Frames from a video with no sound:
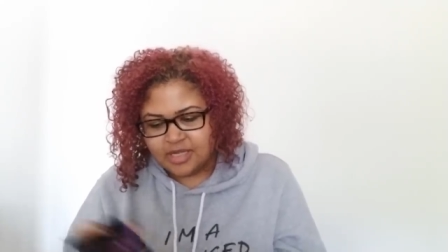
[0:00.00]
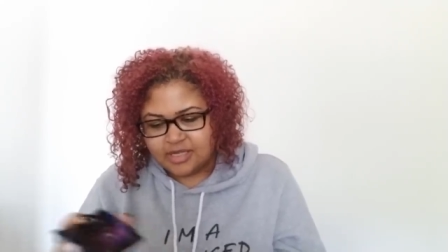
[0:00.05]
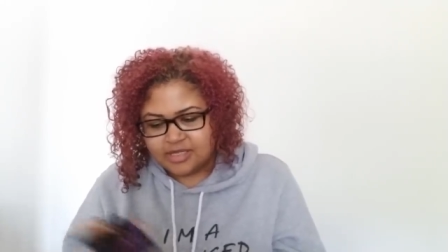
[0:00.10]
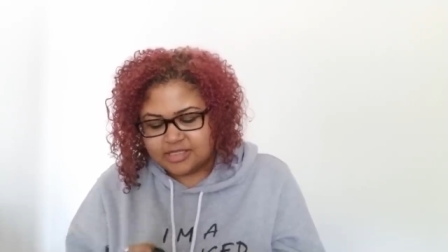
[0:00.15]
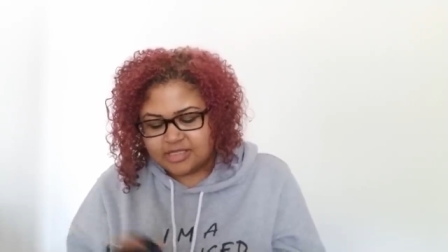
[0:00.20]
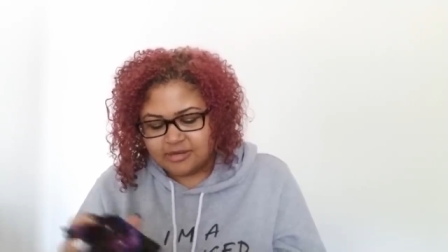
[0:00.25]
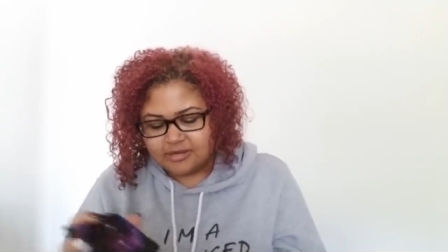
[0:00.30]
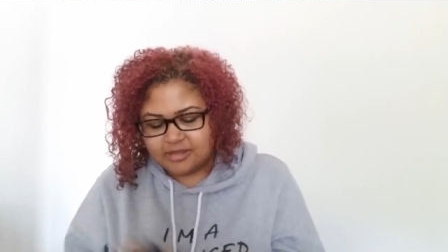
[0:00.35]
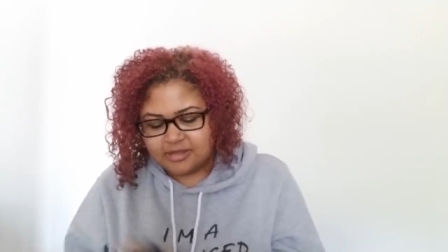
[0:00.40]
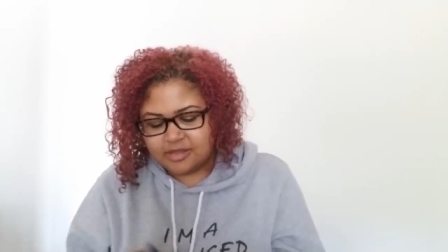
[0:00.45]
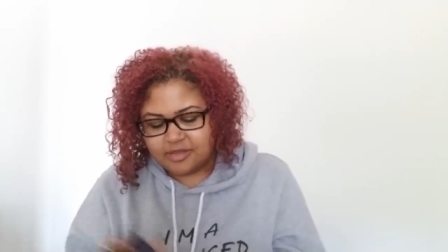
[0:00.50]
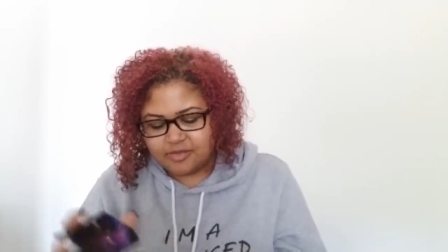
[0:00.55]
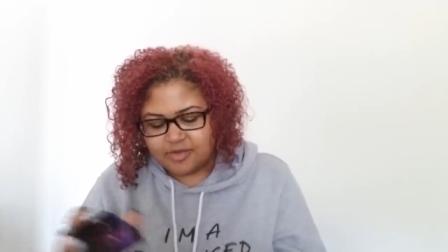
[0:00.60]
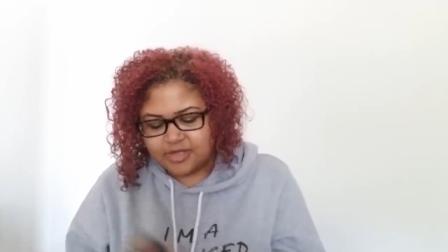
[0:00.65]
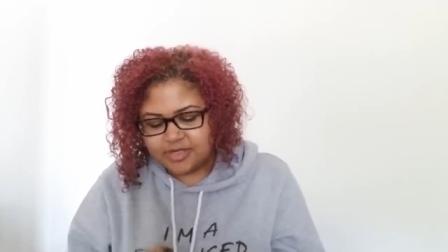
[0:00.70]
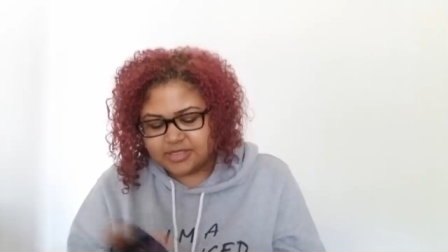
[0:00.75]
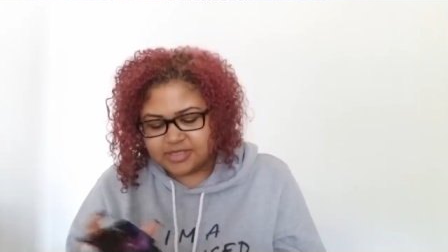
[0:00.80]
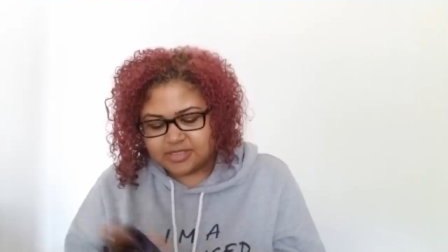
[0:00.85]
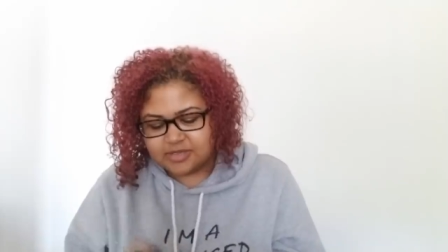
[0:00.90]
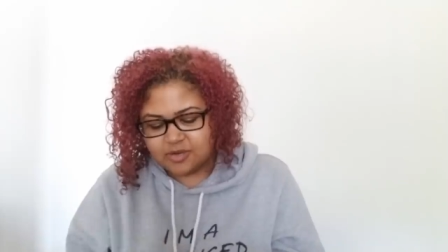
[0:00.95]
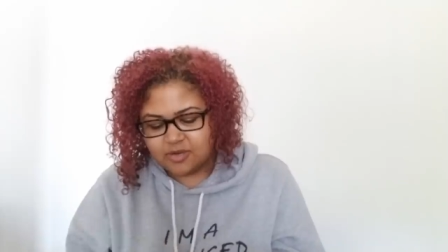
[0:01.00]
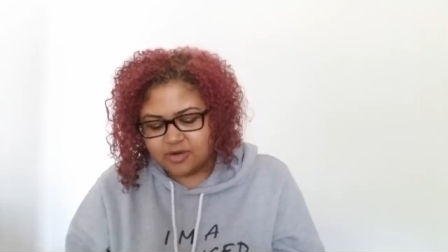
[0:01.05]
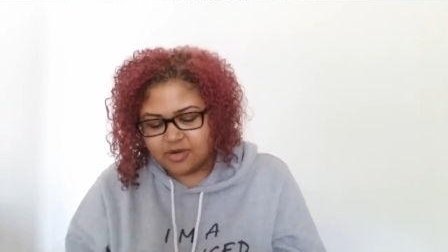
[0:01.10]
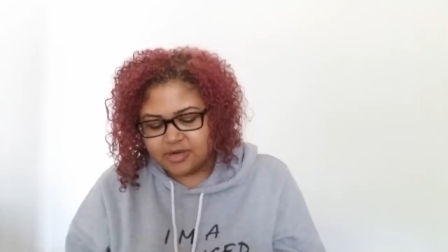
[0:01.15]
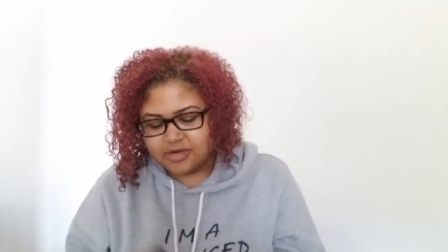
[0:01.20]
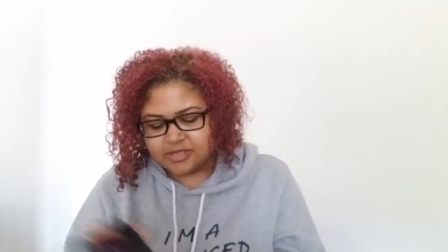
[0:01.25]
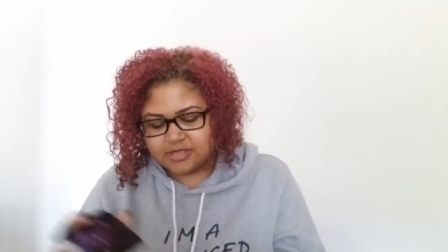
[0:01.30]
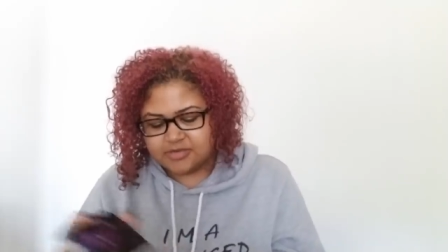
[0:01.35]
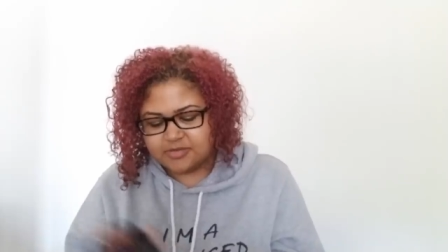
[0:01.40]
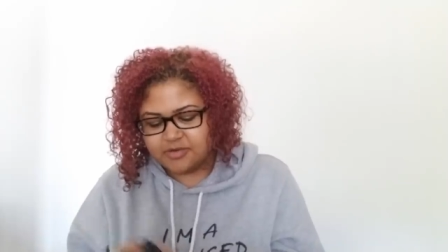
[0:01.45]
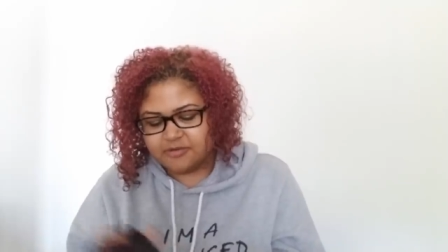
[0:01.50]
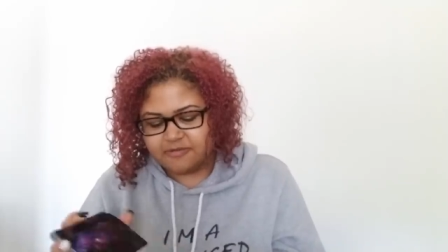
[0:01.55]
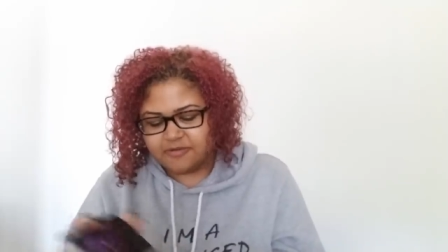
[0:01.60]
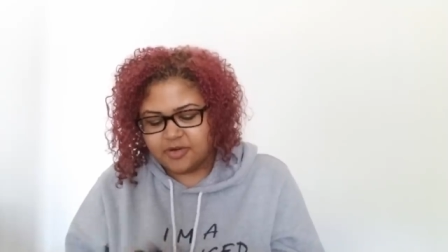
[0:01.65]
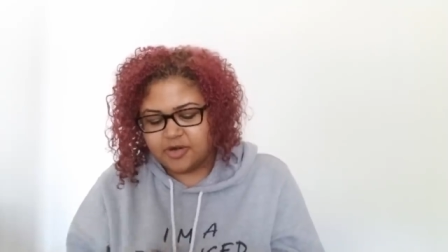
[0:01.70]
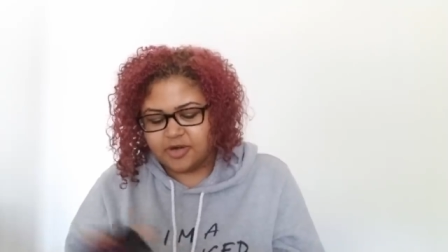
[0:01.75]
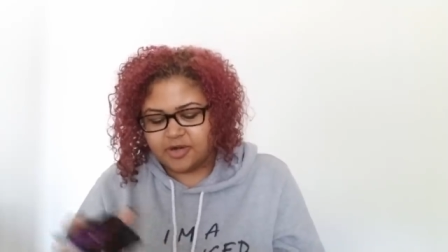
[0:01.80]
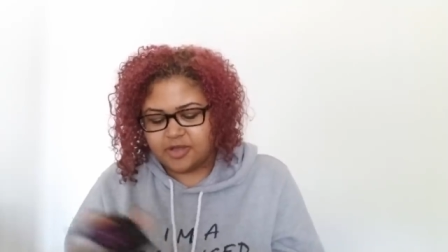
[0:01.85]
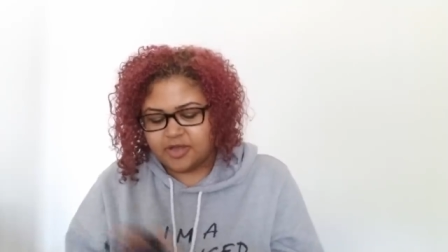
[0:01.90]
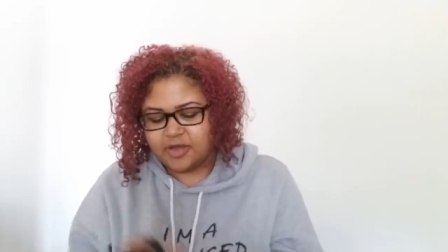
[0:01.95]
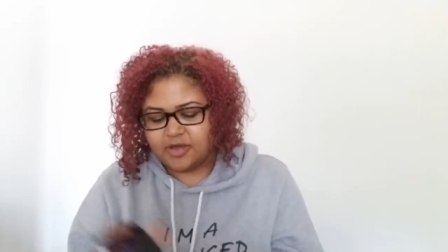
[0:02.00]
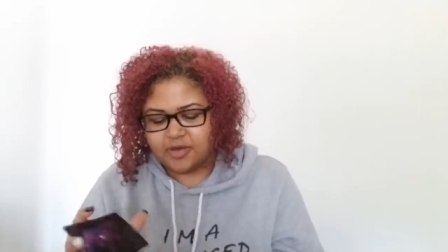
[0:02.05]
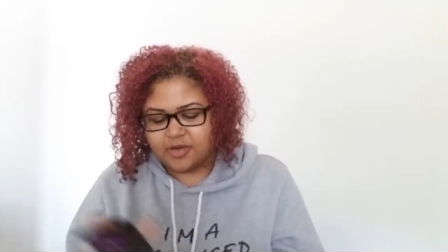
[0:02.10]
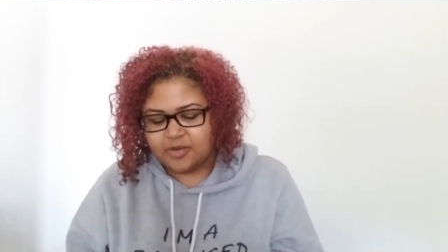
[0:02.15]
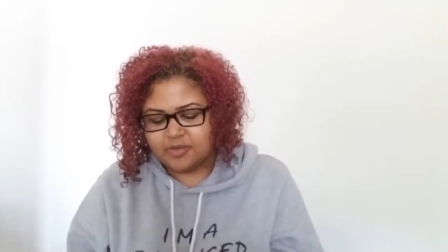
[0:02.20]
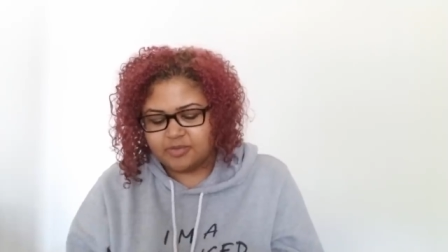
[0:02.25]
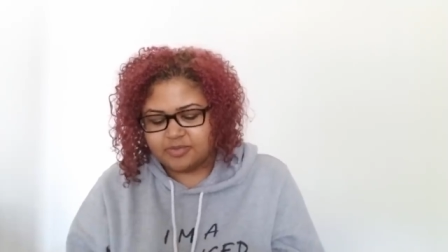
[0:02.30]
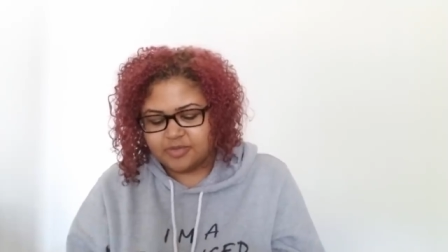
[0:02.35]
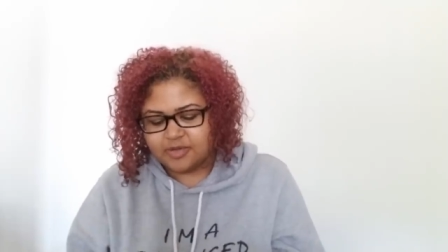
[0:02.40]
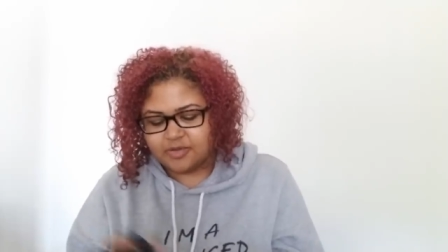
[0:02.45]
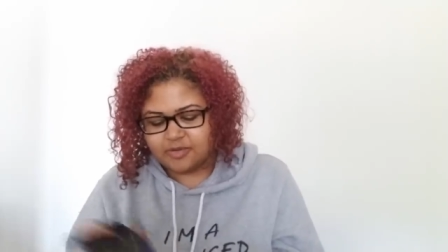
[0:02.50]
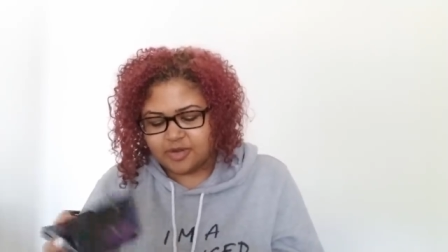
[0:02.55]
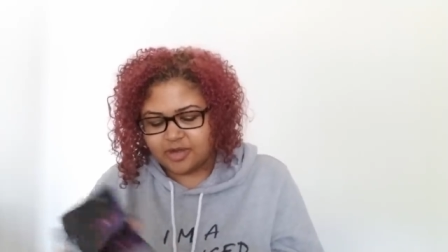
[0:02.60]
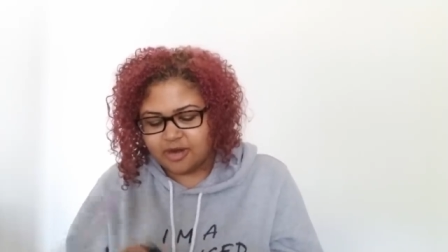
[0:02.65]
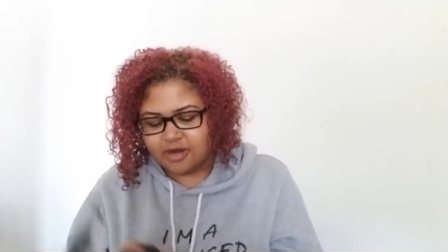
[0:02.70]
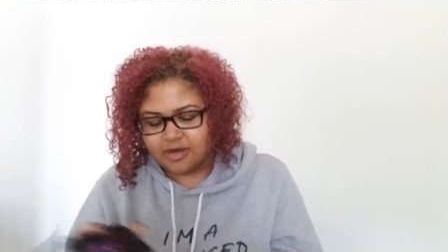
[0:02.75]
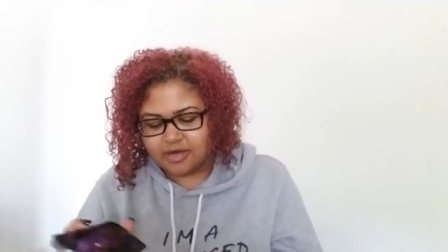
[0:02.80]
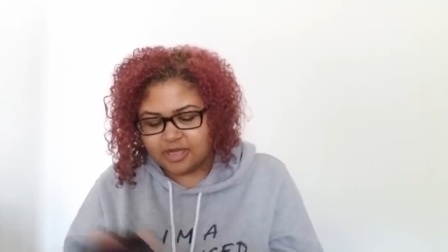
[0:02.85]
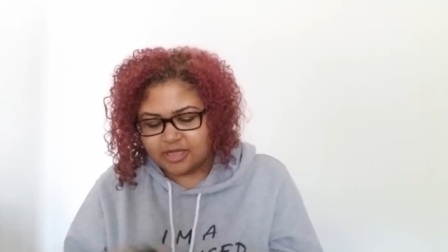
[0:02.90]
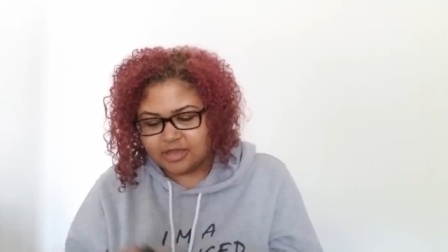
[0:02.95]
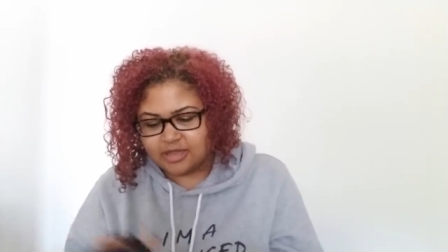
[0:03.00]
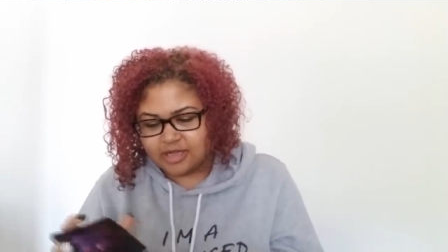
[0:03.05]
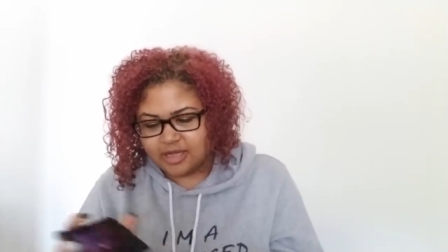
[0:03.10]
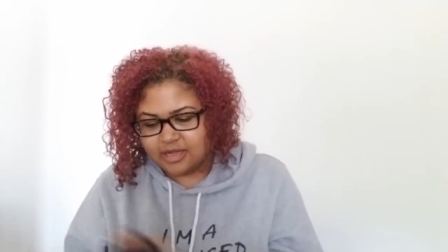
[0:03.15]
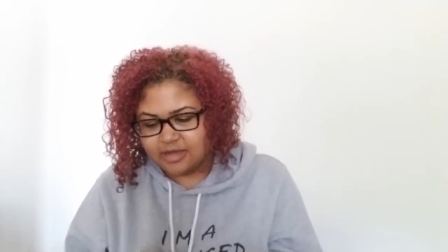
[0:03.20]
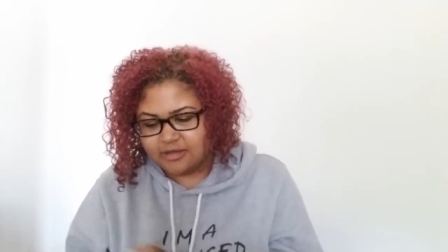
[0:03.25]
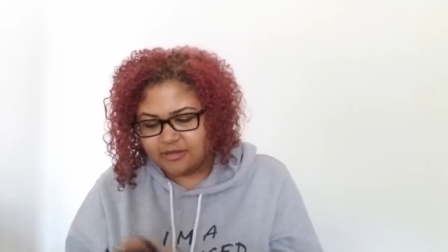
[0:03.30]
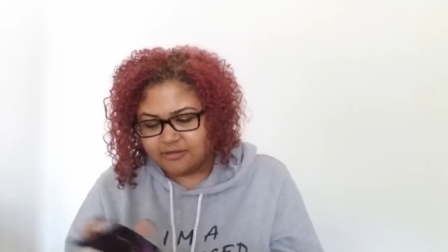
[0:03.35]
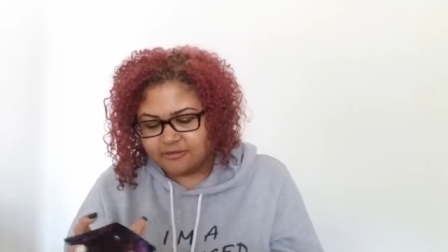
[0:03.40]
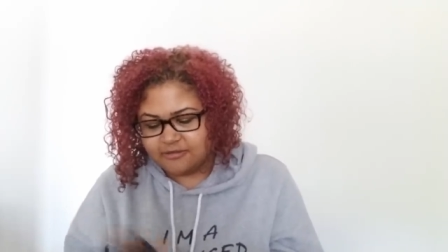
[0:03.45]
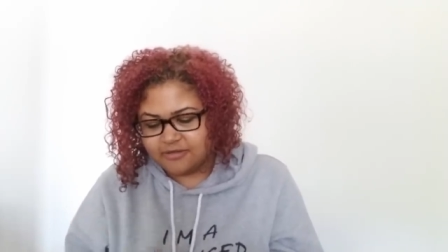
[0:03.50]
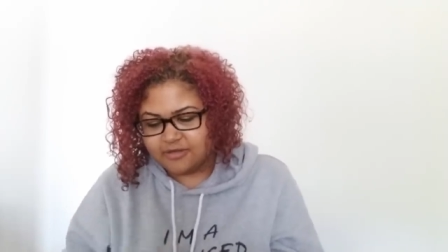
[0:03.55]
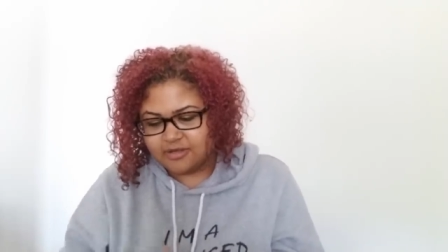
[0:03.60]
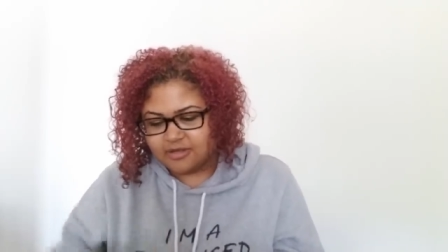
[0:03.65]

Don't have the Three of Swords for Virgo regarding love.